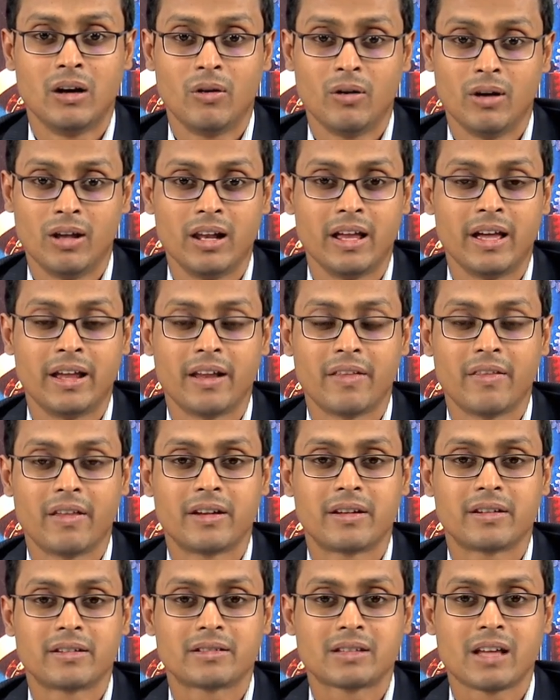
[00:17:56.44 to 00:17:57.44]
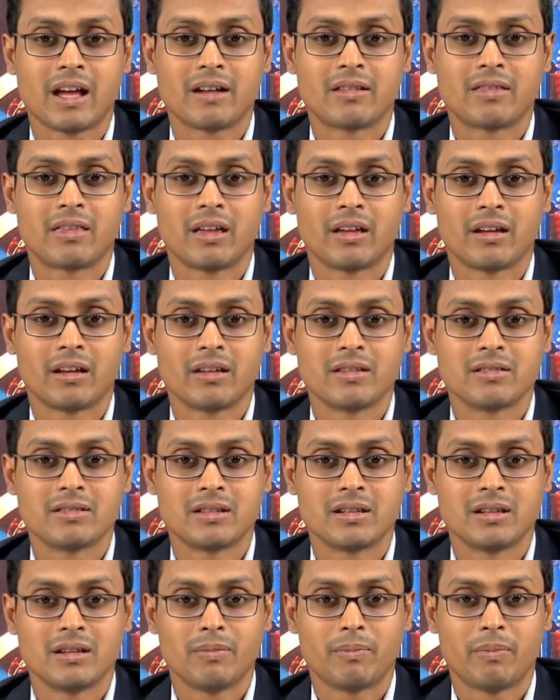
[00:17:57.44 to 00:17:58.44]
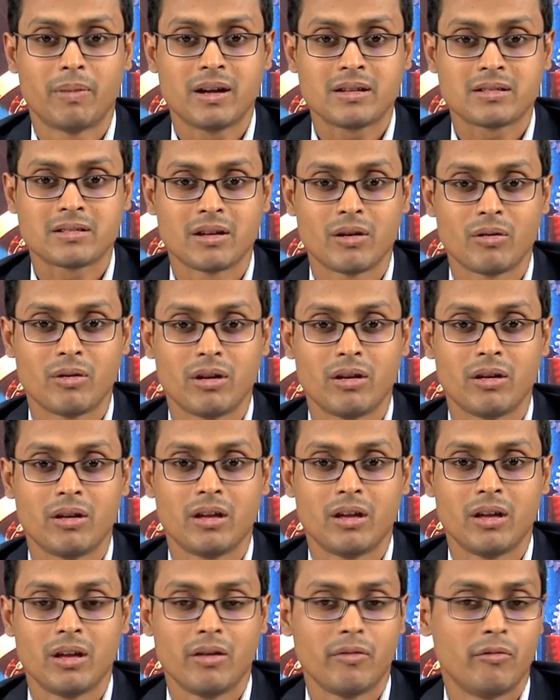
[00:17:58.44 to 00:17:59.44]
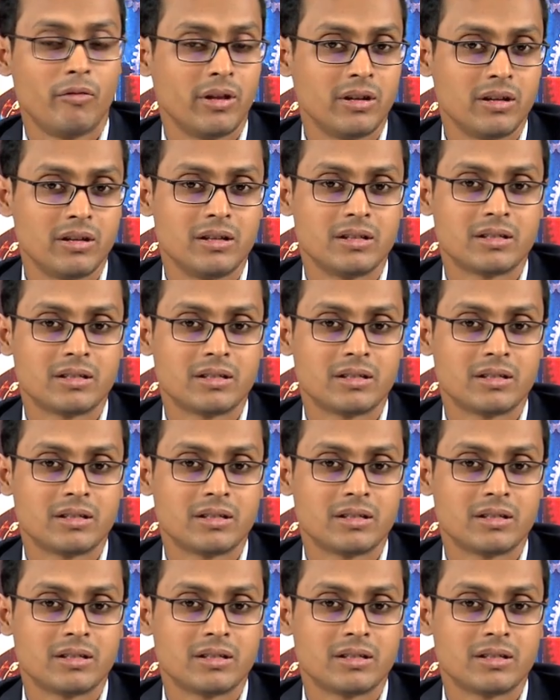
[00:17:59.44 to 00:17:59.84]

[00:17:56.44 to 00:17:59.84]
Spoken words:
Well, another sad thing is he passed away very